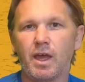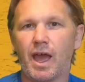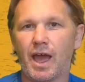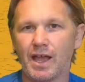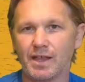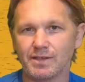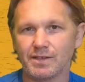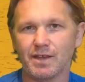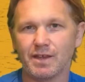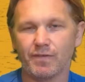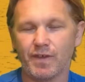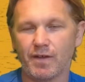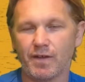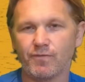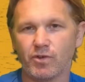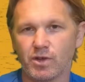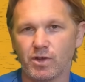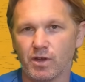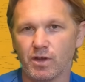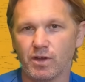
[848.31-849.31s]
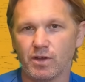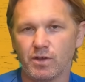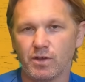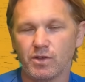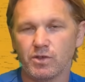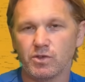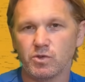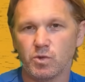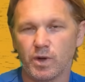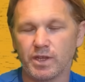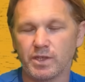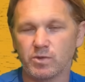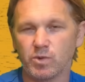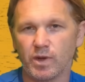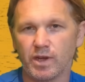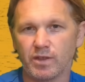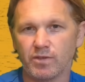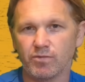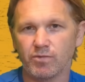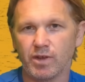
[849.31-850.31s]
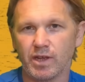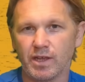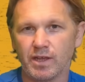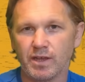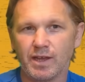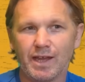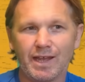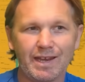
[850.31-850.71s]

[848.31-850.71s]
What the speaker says: and South Africa 2023,